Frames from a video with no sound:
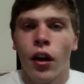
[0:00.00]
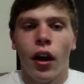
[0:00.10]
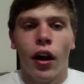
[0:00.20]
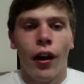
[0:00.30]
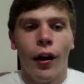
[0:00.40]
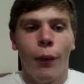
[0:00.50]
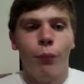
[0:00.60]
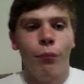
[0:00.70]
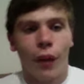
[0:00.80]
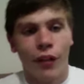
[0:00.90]

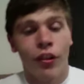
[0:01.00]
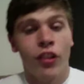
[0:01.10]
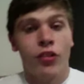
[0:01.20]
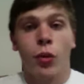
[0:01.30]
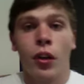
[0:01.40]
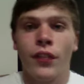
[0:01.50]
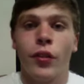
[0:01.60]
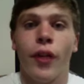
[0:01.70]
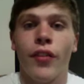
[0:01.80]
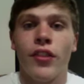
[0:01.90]
My first one, if
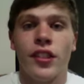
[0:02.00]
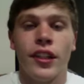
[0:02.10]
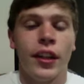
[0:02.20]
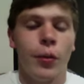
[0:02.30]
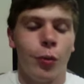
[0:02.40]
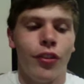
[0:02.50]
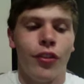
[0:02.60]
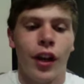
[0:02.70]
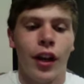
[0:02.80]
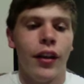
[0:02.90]
you haven't seen it, was
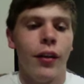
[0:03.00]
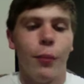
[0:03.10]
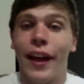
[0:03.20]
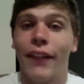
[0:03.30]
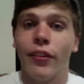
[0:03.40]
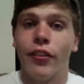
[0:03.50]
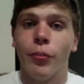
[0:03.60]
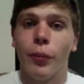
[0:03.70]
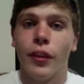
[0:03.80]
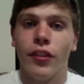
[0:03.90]
on Mac versus
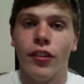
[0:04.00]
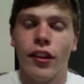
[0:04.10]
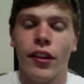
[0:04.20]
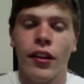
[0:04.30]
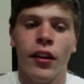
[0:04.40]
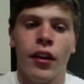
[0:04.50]
PC.